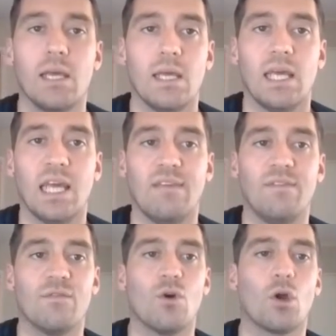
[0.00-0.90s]
if
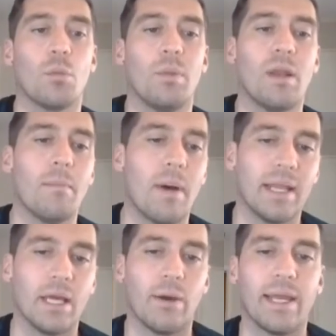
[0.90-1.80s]
you've got a bit of money
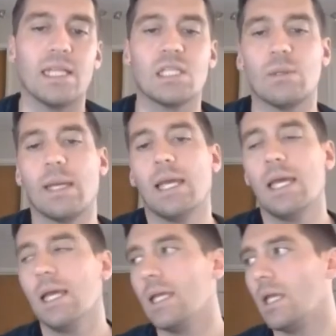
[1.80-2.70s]
going into it,
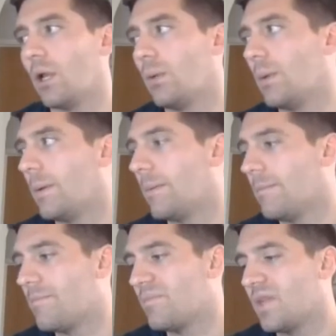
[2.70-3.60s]
you know,
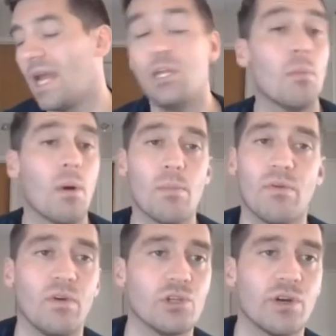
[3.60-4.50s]
and you might
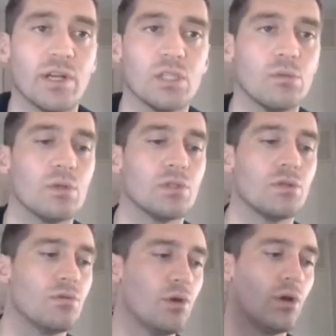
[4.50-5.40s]
prefer trading 212,
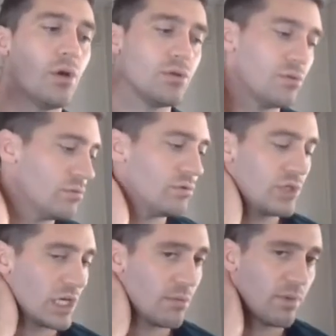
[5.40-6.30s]
who knows,
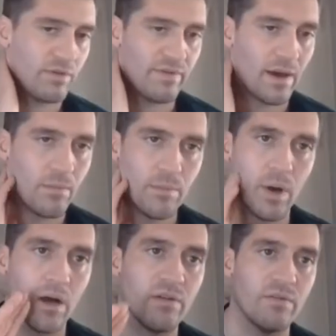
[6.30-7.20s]
check them both out.
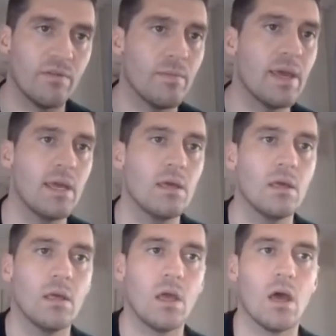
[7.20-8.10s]
But for me,
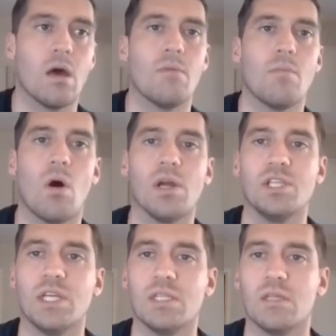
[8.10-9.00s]
IG
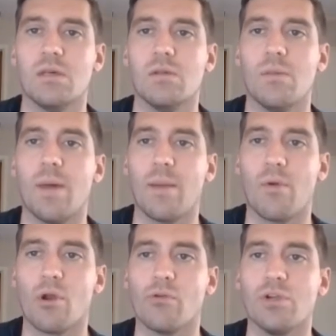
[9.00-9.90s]
is the better
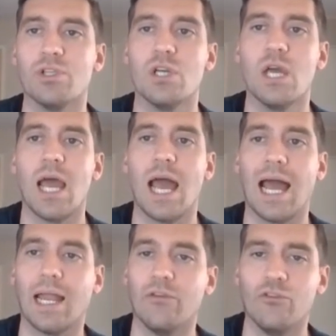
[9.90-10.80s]
brokerage,
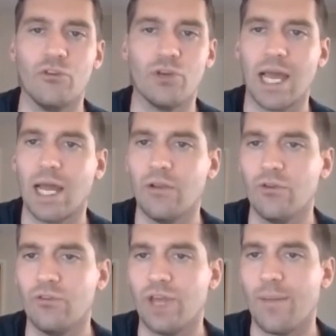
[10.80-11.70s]
and you can do
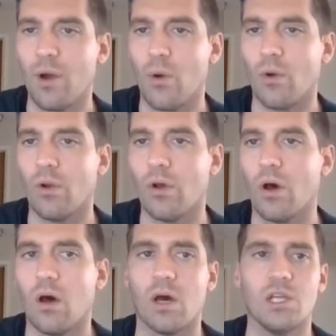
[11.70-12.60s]
demo on
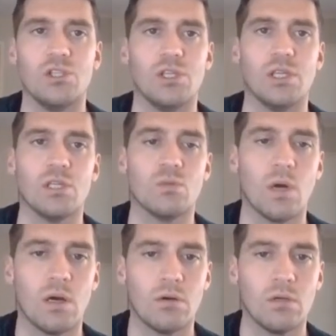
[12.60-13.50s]
IG as
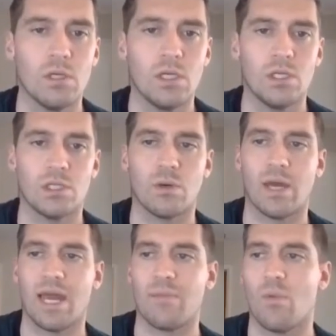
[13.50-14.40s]
well. So I
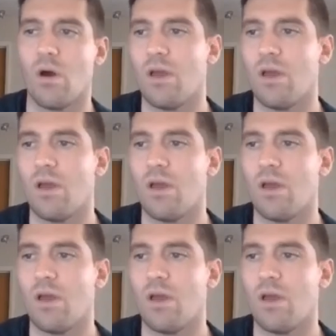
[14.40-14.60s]
had my